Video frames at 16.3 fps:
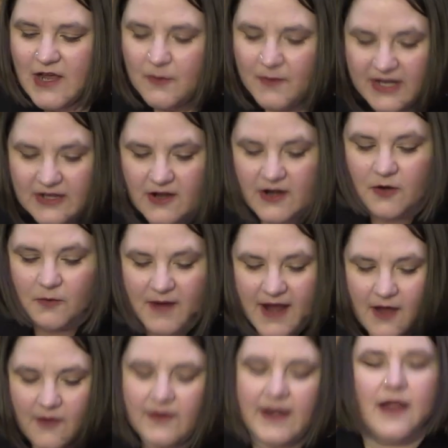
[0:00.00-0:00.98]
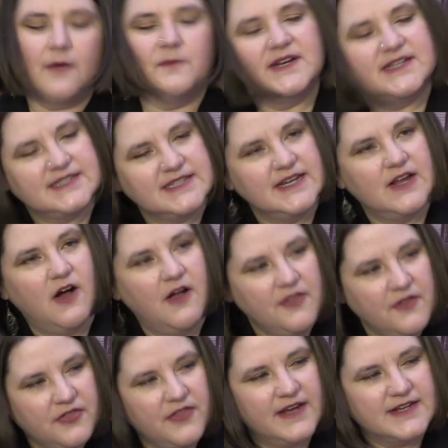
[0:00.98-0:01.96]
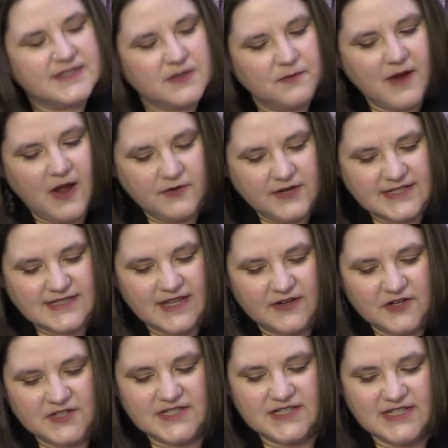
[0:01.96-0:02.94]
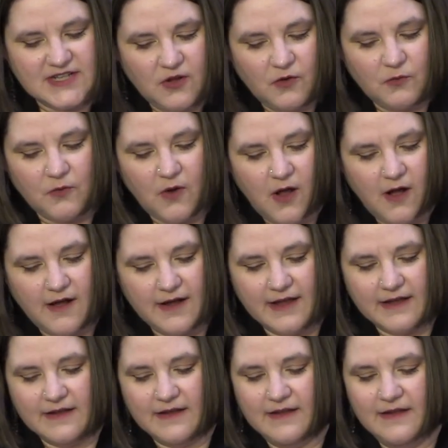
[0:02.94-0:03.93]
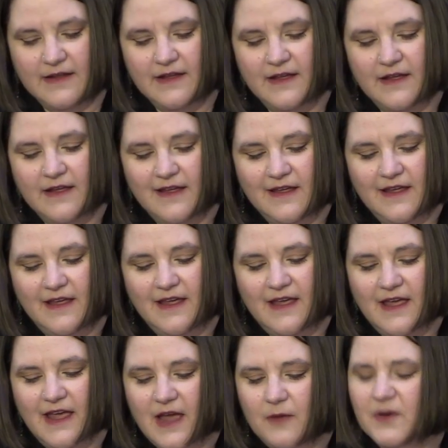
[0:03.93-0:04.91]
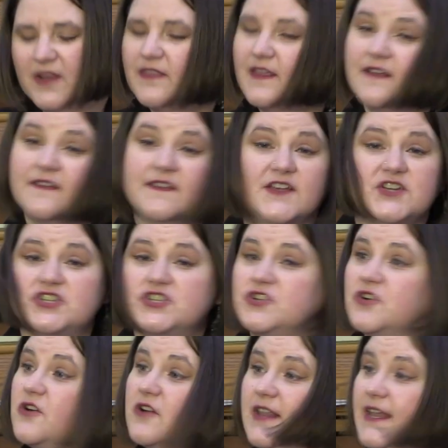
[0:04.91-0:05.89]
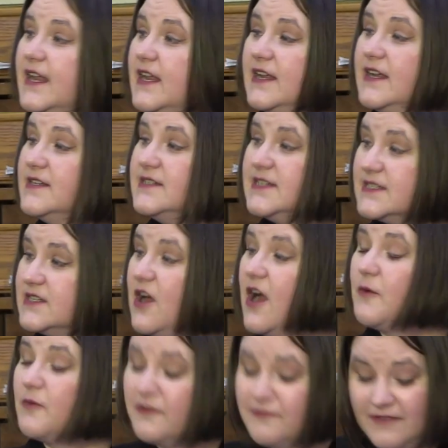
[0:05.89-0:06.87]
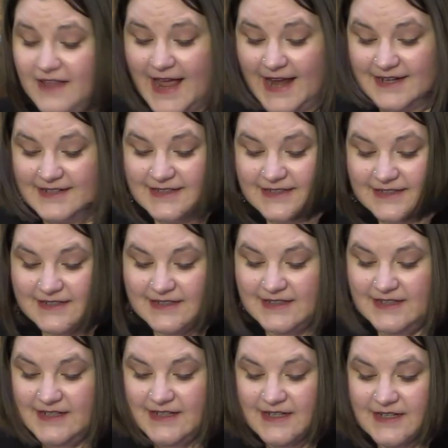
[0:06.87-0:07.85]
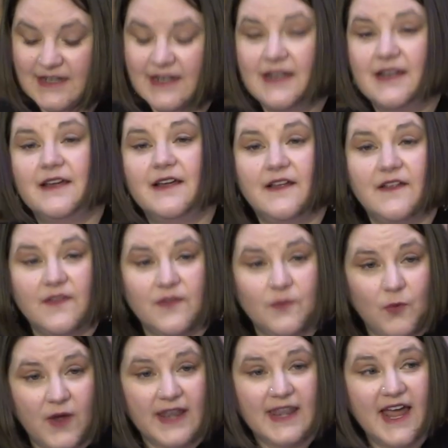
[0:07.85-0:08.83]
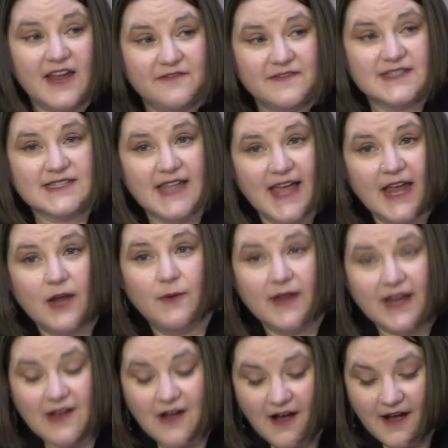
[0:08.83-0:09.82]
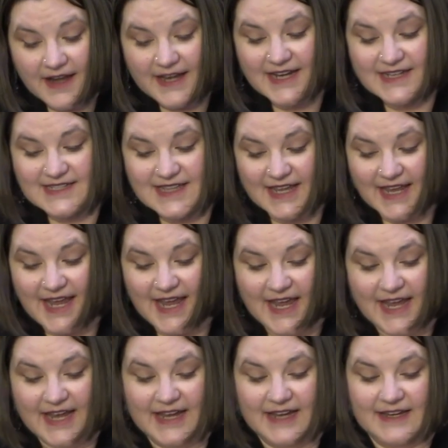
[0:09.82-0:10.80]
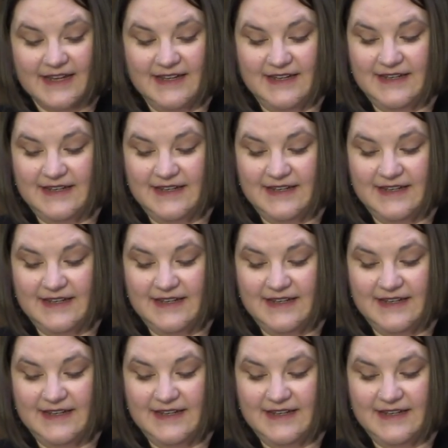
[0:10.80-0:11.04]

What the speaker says: We look around and we see all the things around us that are still wrong. And we think this surely does not reflect what life is like when God is the king.